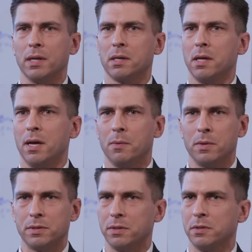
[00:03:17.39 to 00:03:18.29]
A client
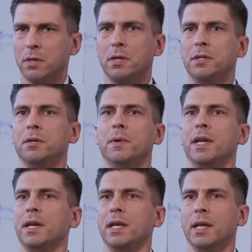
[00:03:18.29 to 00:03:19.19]
wants to start a new
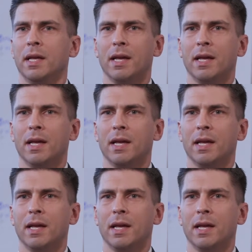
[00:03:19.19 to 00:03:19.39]
entity.